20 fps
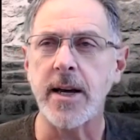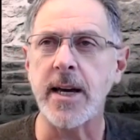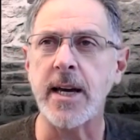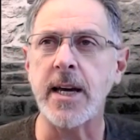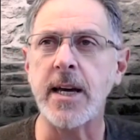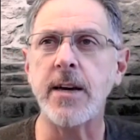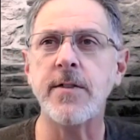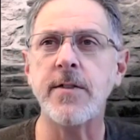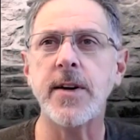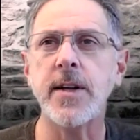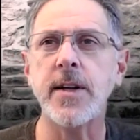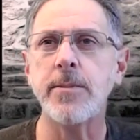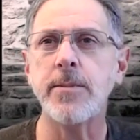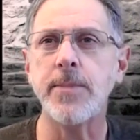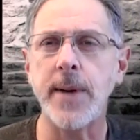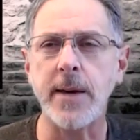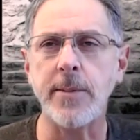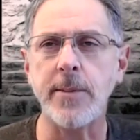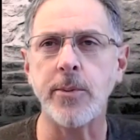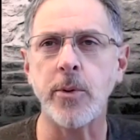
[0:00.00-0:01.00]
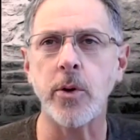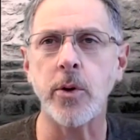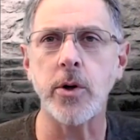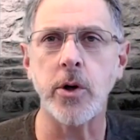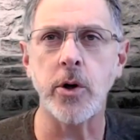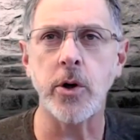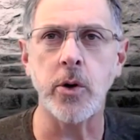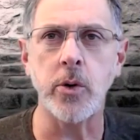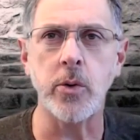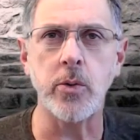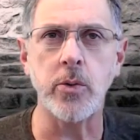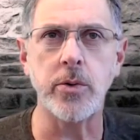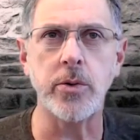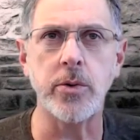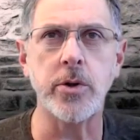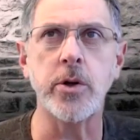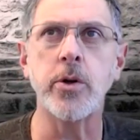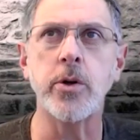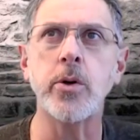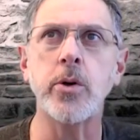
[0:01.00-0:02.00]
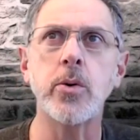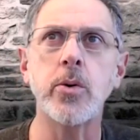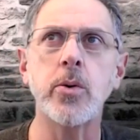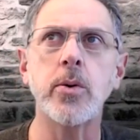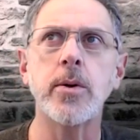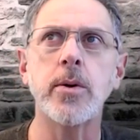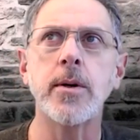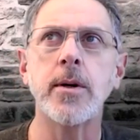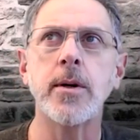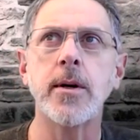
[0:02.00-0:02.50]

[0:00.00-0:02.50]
Even people who do